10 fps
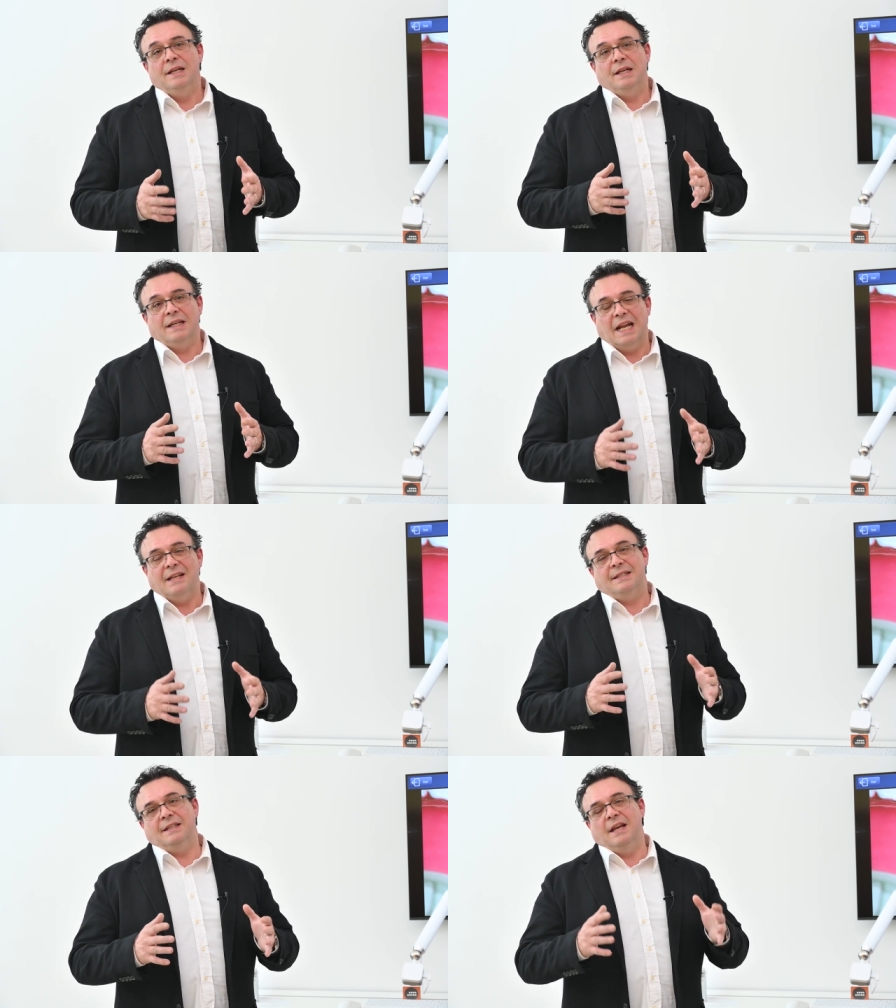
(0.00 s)
that was
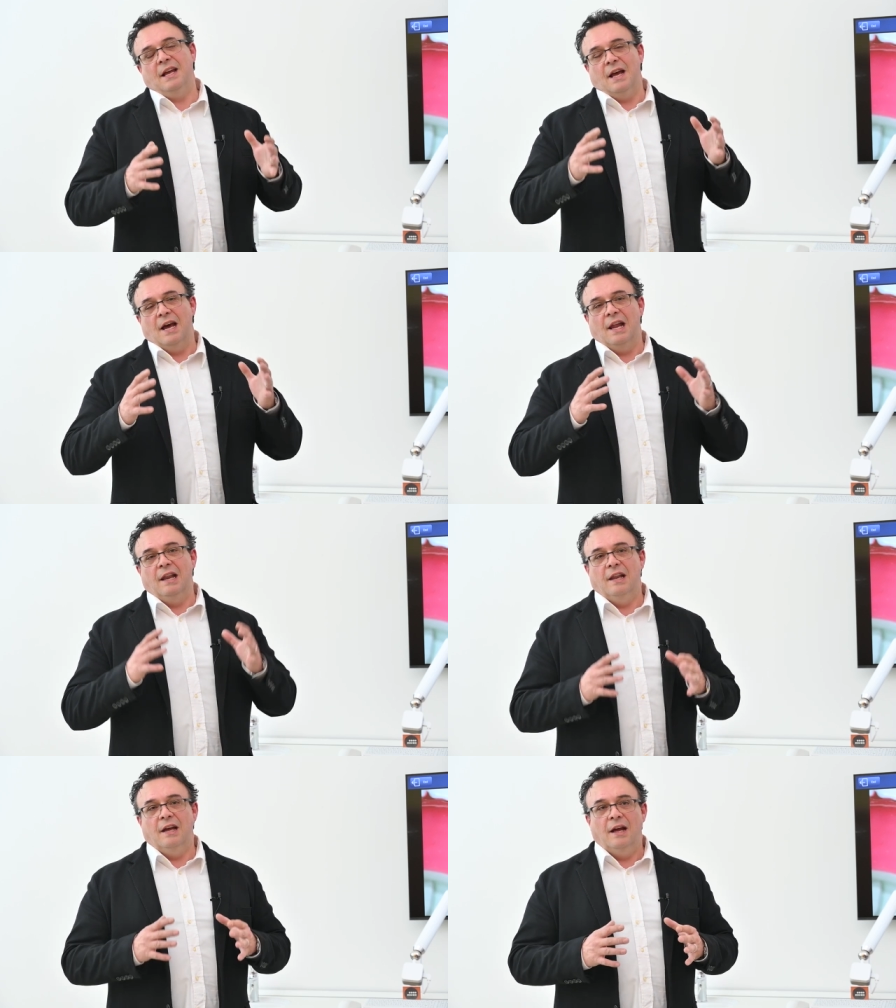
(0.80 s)
made possible
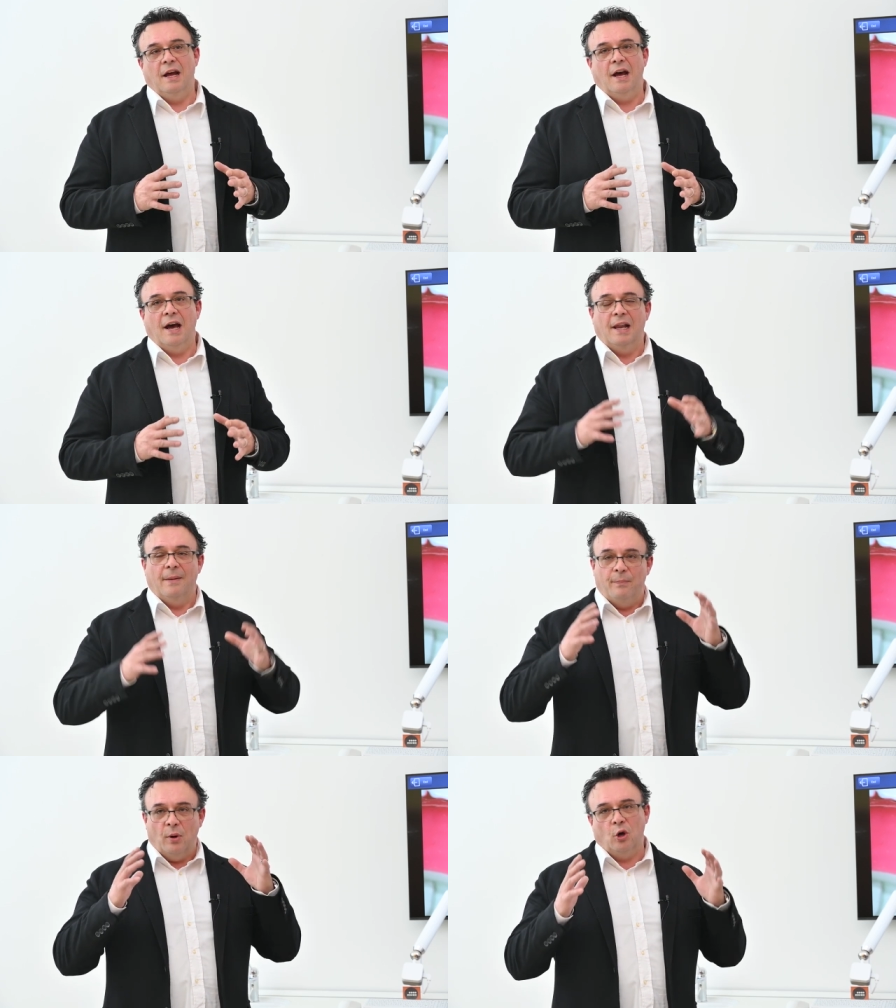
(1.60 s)
by the
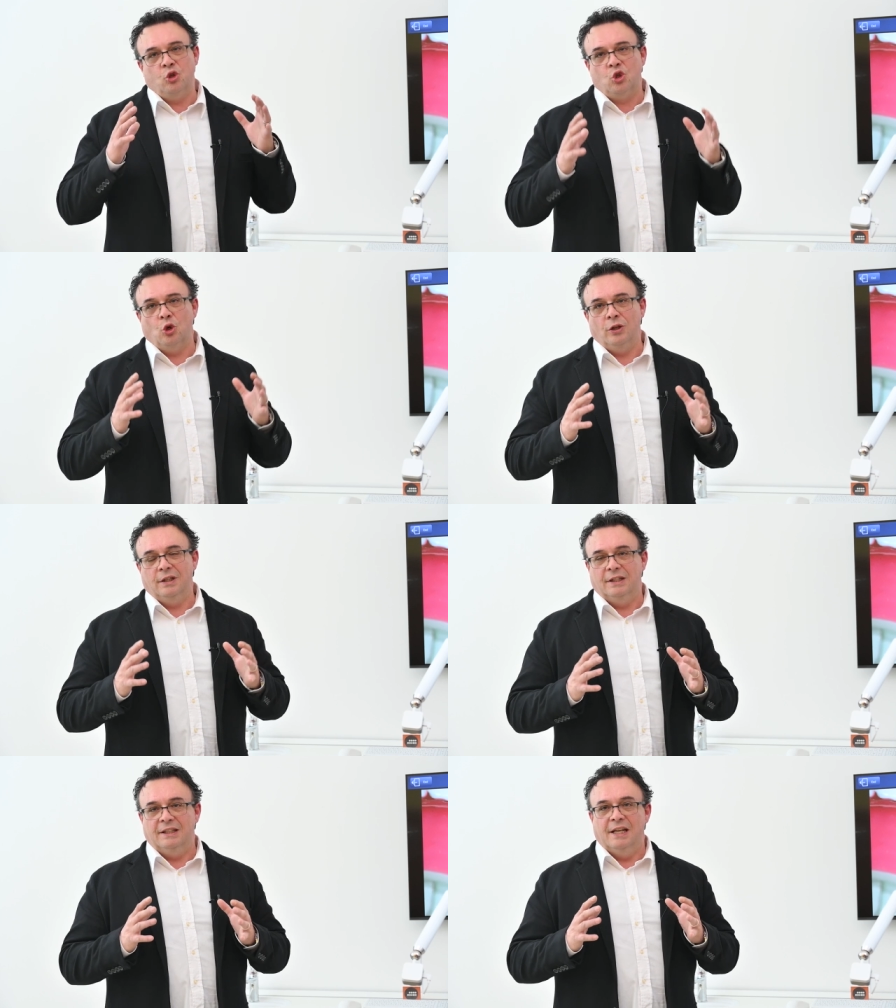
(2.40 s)
FALKO
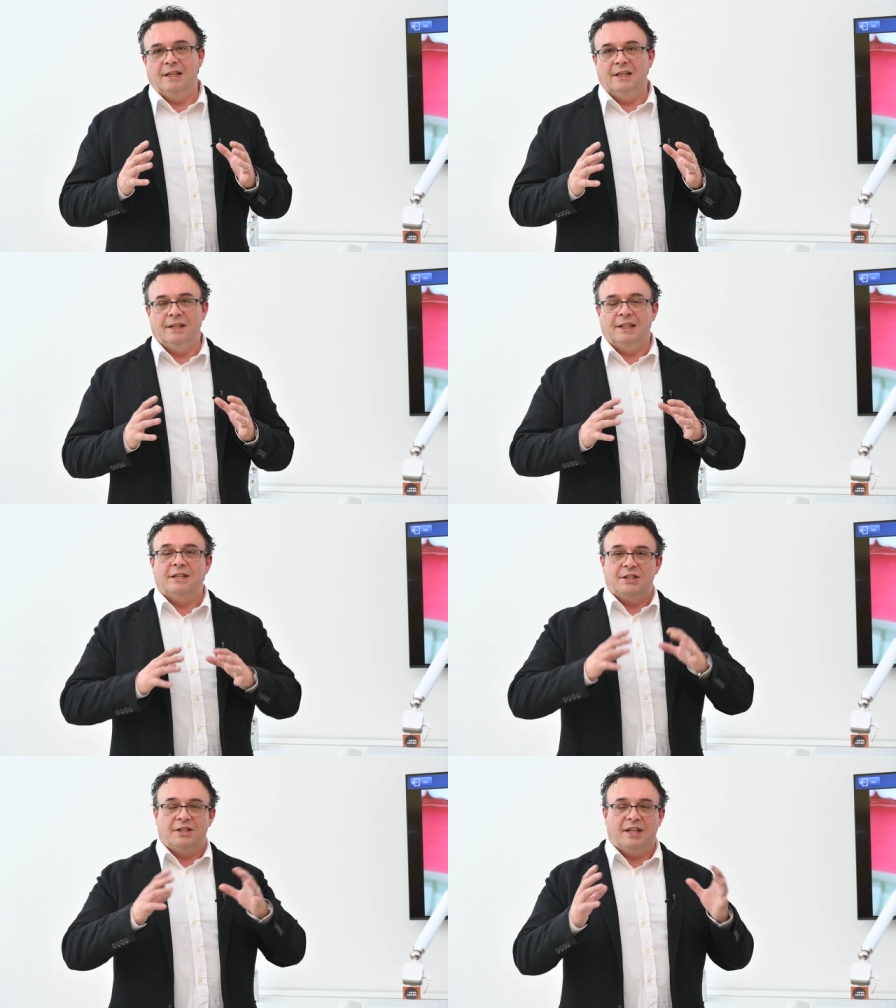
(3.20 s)
system
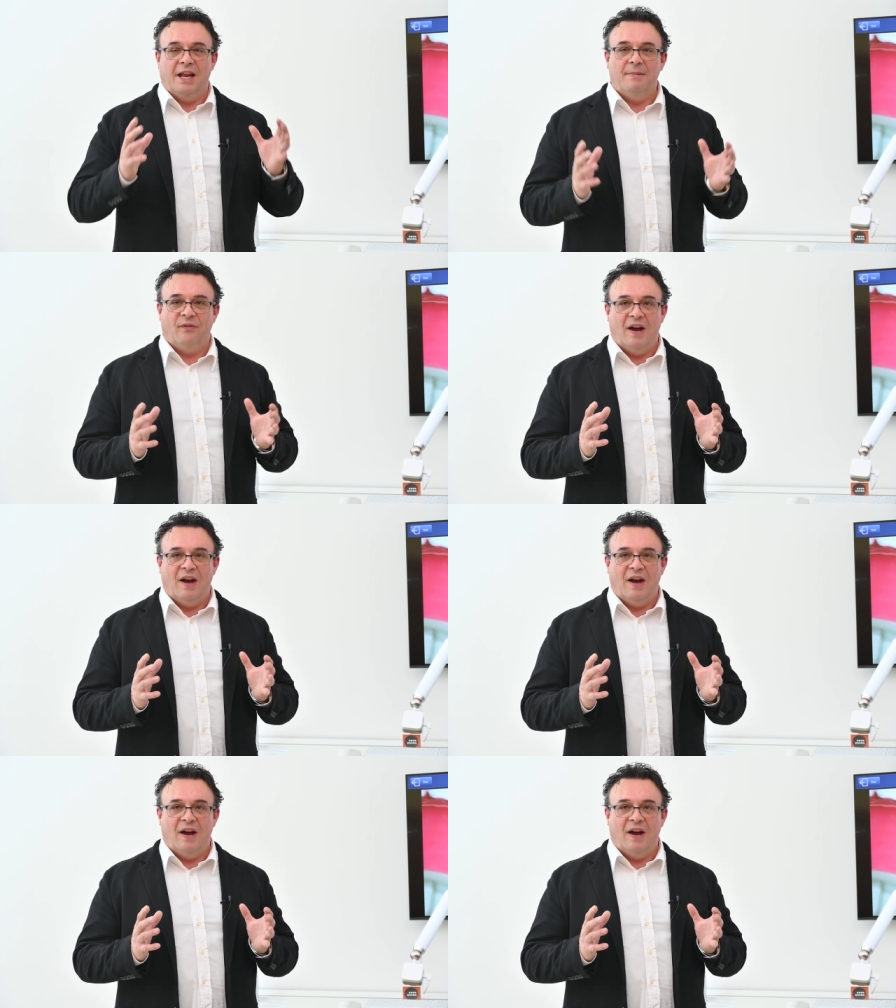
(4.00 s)
and the headset.